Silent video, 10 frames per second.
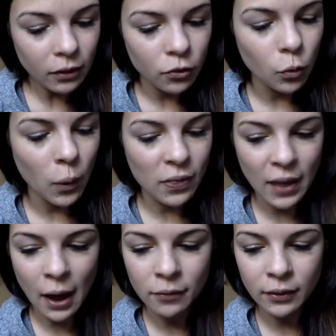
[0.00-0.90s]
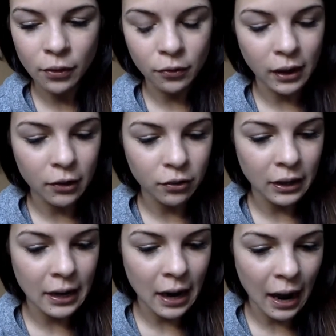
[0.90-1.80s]
So
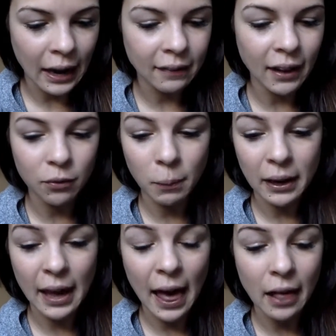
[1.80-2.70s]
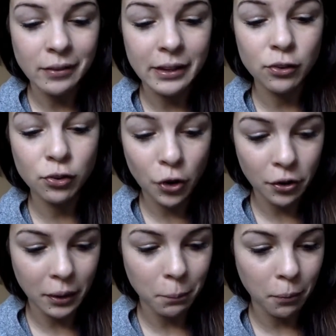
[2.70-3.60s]
1,309, that's my calorie
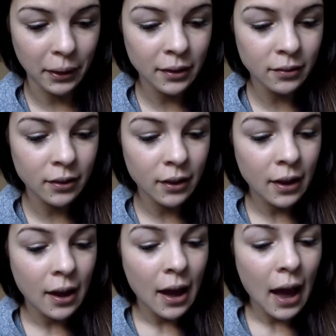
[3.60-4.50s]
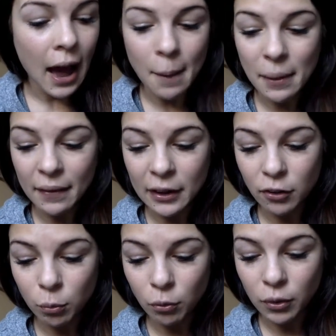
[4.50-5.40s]
starting point. And then
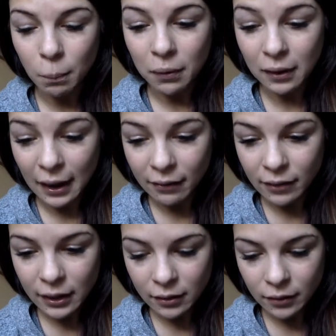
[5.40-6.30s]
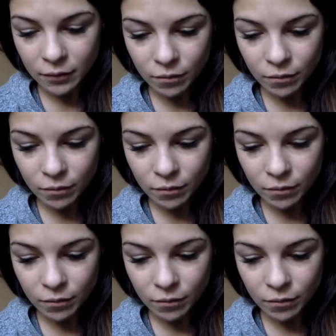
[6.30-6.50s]
you're supposed to plus it